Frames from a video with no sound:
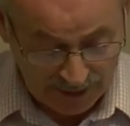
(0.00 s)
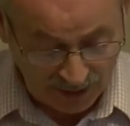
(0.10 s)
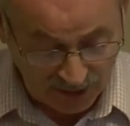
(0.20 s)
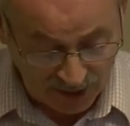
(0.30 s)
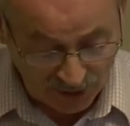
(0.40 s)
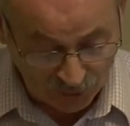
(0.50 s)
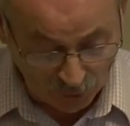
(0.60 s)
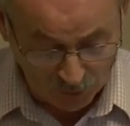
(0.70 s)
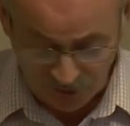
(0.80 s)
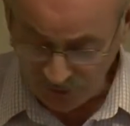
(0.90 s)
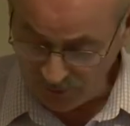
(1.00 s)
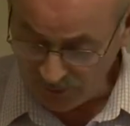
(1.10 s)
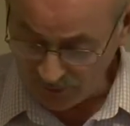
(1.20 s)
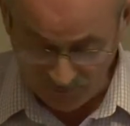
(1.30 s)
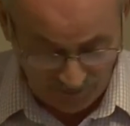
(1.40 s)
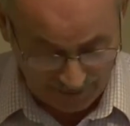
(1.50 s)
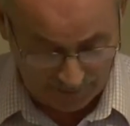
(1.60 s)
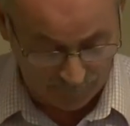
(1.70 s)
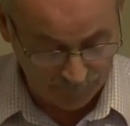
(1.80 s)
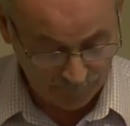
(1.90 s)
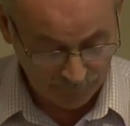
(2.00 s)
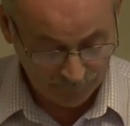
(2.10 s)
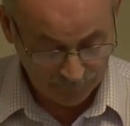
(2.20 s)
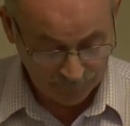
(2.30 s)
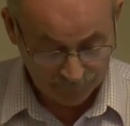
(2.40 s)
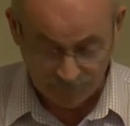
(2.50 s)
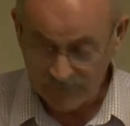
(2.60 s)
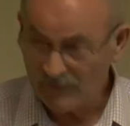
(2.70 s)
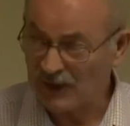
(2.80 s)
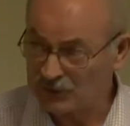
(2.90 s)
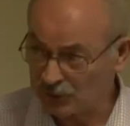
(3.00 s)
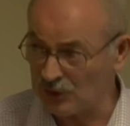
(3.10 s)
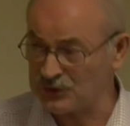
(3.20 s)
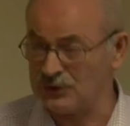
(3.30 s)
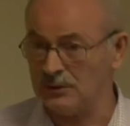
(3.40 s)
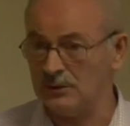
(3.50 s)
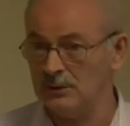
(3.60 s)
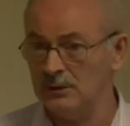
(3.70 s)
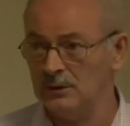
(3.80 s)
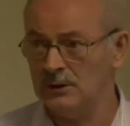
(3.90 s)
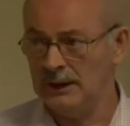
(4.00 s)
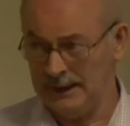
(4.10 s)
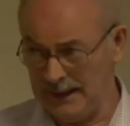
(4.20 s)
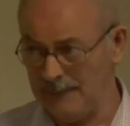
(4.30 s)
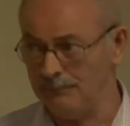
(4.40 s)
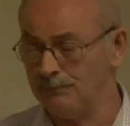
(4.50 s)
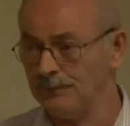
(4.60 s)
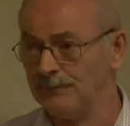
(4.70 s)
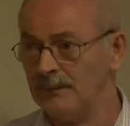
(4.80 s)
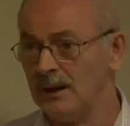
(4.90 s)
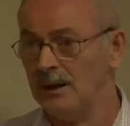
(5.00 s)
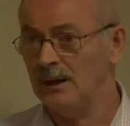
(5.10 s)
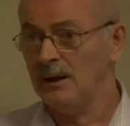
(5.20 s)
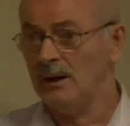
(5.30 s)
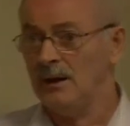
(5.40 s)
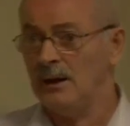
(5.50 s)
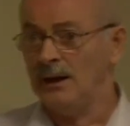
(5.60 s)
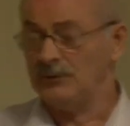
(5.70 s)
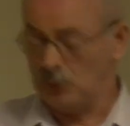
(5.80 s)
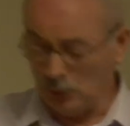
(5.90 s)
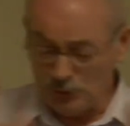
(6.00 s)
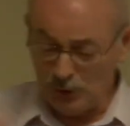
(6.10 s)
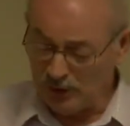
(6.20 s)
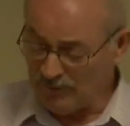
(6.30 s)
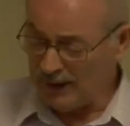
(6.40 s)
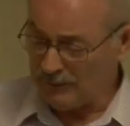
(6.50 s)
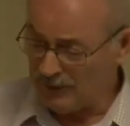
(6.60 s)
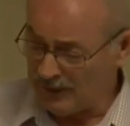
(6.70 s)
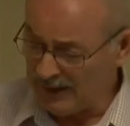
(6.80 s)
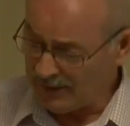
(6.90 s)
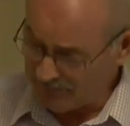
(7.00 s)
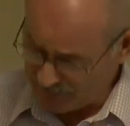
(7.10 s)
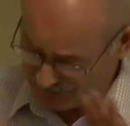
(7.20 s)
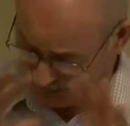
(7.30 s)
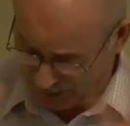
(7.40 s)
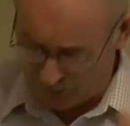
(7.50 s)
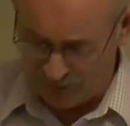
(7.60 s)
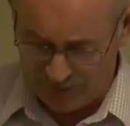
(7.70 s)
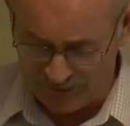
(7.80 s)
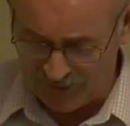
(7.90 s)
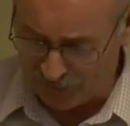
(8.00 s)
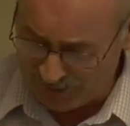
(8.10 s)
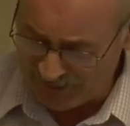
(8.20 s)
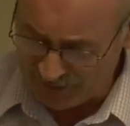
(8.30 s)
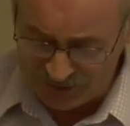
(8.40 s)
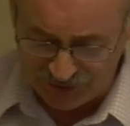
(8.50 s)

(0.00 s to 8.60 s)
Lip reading: and he knoweth them that trust in him. And I've told you all of that about Nahum to help you whenever you're reading and